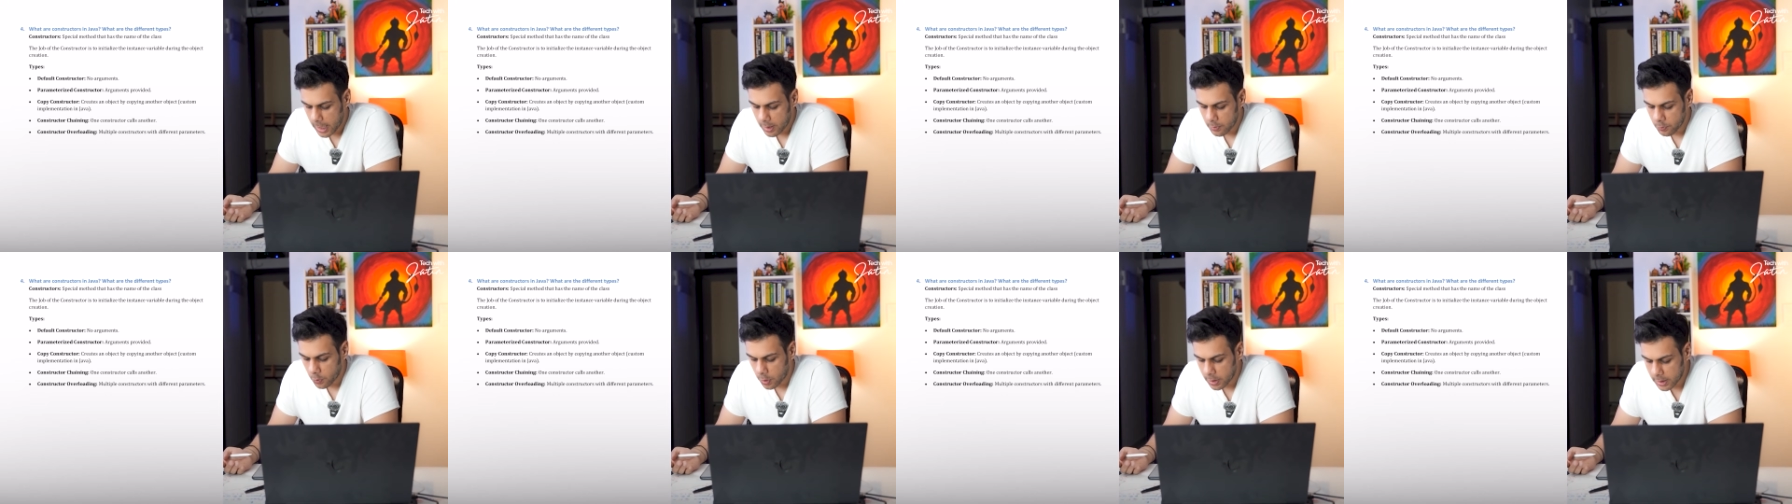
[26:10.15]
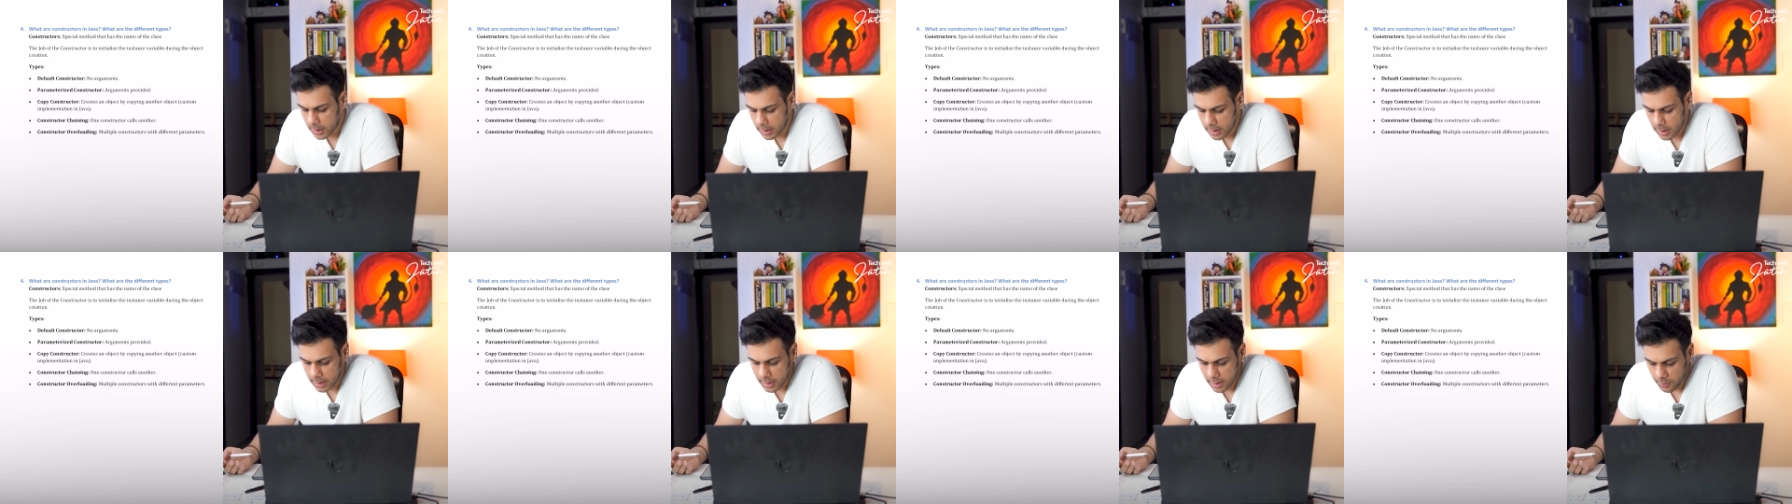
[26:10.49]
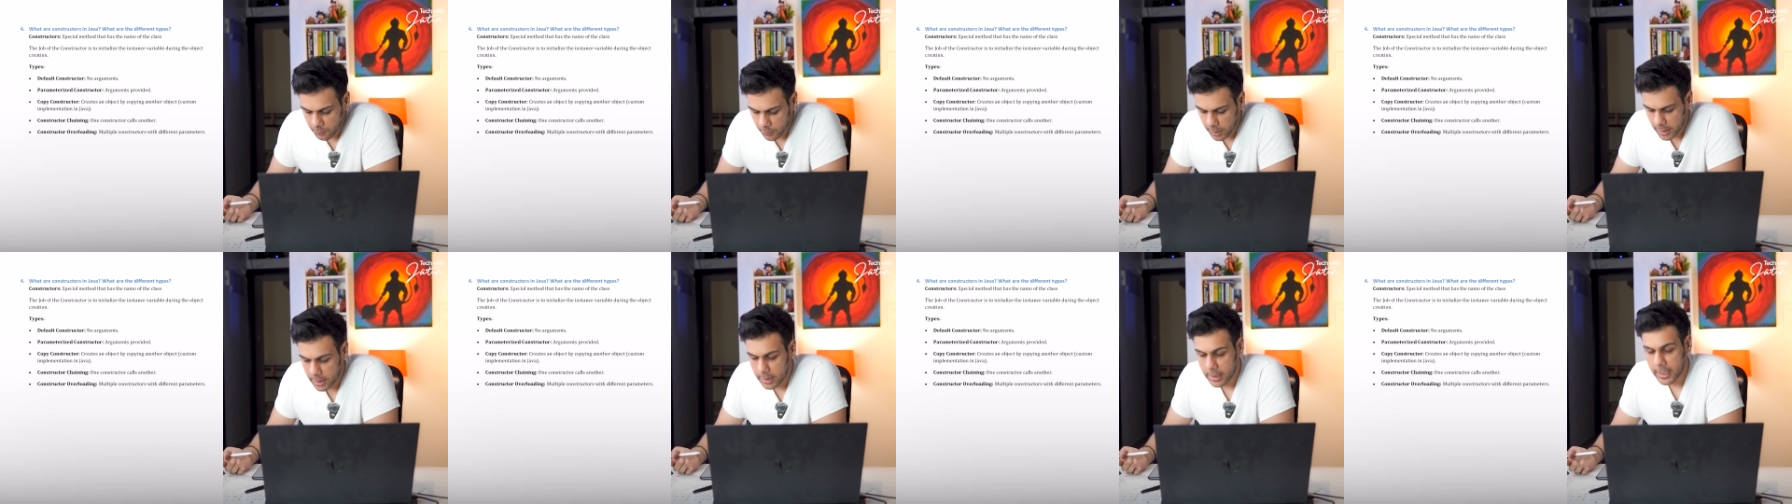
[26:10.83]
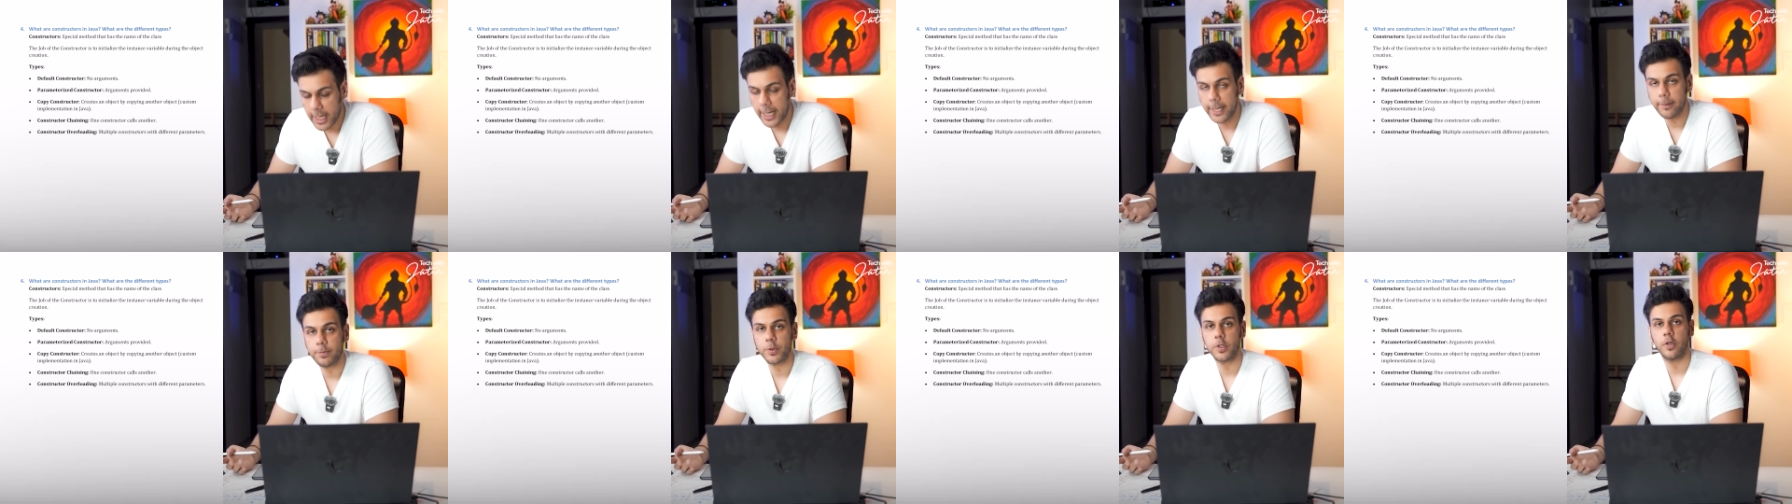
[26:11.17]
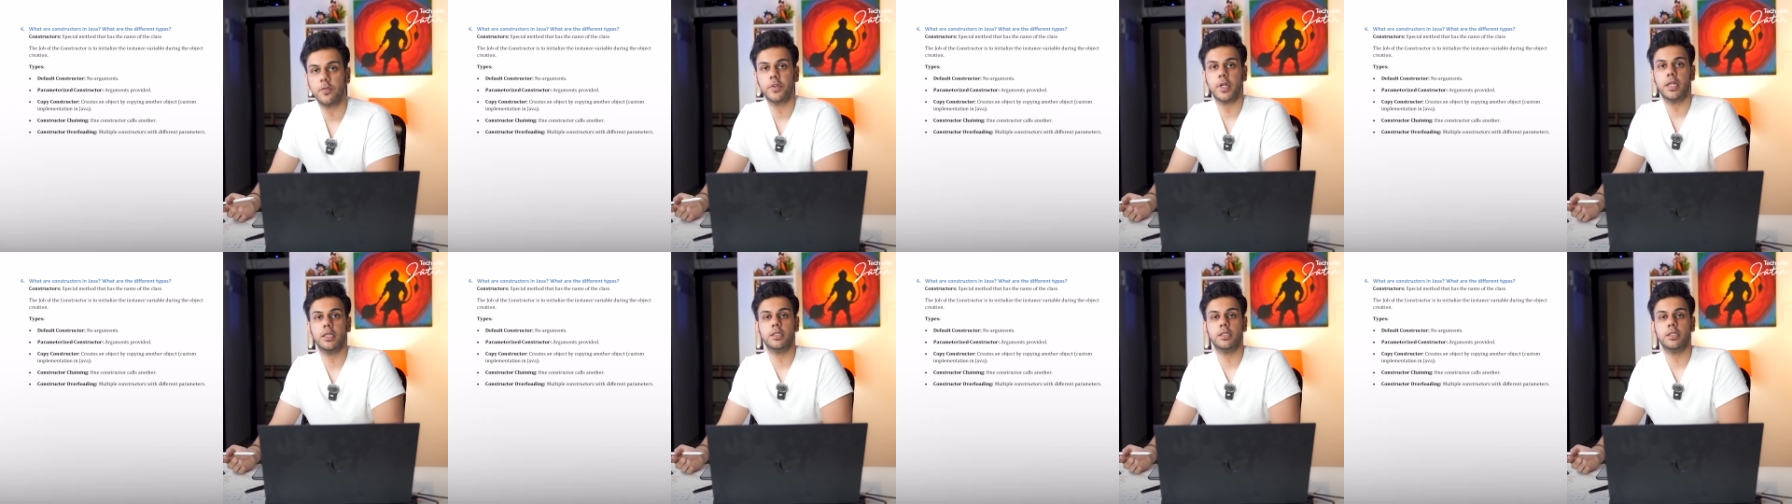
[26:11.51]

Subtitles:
and what are the different types of